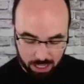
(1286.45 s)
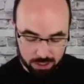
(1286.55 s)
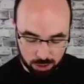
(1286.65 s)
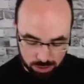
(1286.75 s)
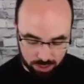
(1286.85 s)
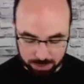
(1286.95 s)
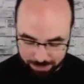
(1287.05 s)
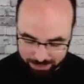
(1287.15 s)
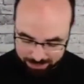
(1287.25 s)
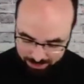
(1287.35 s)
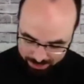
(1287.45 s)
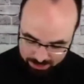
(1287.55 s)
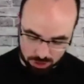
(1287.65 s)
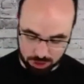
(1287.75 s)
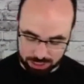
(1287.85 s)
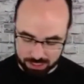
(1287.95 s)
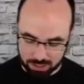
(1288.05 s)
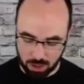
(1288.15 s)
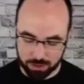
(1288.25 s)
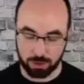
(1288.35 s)
You talked about like the things that you need to
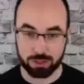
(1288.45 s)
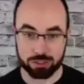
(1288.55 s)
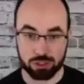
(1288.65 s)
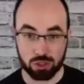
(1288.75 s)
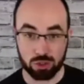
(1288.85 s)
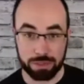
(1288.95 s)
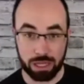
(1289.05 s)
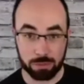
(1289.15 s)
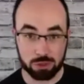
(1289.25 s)
know in order to be able